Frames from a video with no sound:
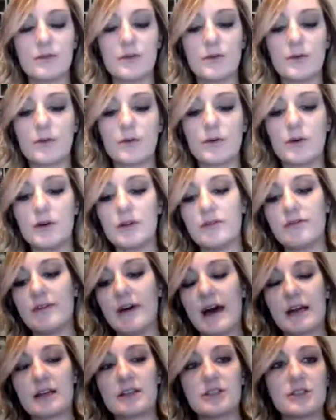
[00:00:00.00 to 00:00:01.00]
Googled
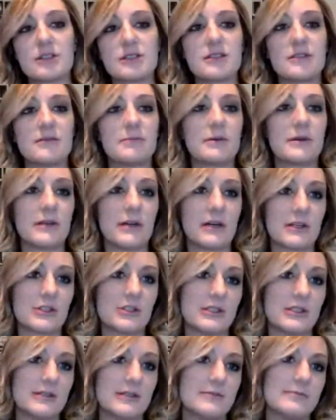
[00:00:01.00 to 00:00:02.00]
factors of
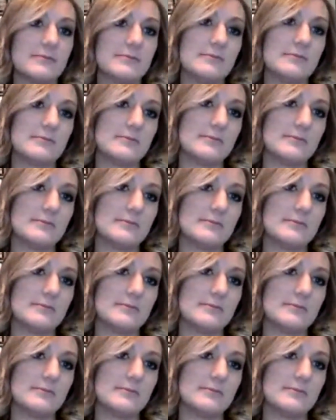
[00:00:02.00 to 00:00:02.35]
production.